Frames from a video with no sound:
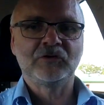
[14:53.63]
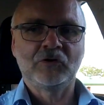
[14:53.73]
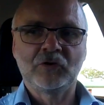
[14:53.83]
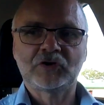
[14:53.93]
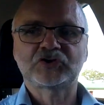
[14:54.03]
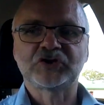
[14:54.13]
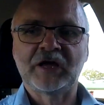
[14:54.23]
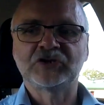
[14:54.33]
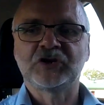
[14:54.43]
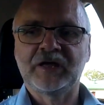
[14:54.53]
You're not
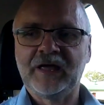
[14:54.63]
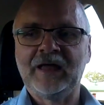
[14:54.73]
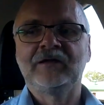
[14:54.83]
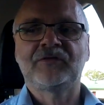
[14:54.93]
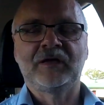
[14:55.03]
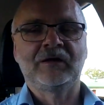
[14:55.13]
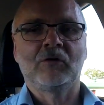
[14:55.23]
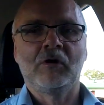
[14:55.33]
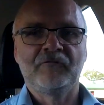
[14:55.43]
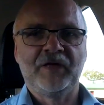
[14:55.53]
changing anything
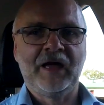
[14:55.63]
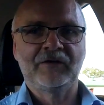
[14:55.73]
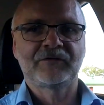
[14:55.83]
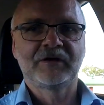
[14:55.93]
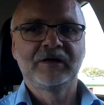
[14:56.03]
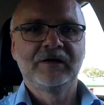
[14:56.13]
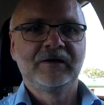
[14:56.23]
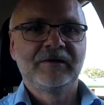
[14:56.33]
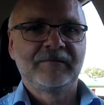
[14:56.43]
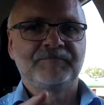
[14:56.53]
of that.
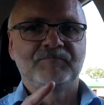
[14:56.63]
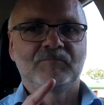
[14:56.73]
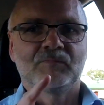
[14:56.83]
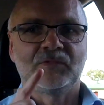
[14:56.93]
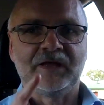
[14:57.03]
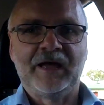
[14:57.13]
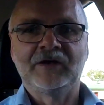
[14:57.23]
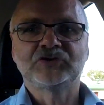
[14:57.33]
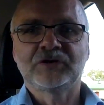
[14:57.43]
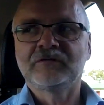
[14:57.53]
The
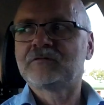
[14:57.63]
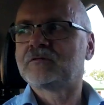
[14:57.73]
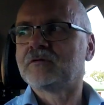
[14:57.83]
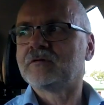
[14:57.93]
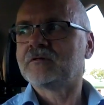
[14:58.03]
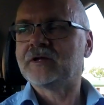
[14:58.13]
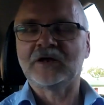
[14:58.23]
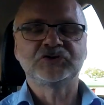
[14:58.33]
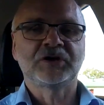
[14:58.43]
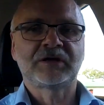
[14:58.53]

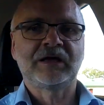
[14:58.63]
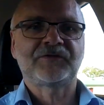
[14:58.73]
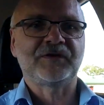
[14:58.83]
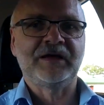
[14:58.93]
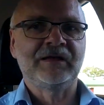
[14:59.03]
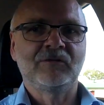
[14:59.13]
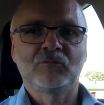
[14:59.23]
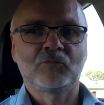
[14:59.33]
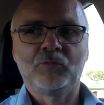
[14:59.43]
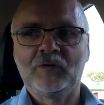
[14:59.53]
engine kicks in
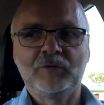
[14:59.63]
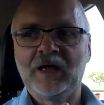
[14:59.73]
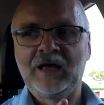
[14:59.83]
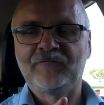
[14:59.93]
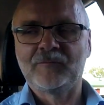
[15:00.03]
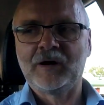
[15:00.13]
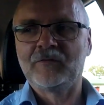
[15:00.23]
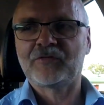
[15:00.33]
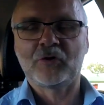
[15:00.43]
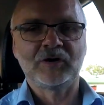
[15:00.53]
when we have about
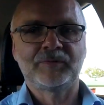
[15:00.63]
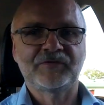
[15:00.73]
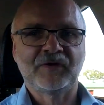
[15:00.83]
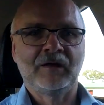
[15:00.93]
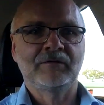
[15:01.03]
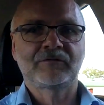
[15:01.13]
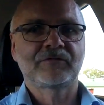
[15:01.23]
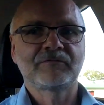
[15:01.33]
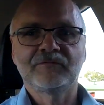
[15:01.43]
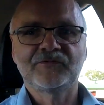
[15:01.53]
30%
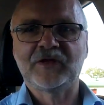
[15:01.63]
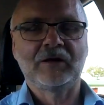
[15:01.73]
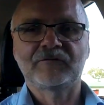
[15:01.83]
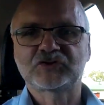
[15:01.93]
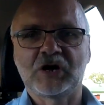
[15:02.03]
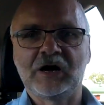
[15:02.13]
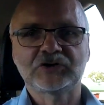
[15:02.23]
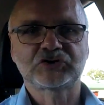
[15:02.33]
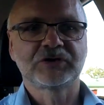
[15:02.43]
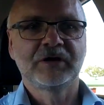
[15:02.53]
state of charge.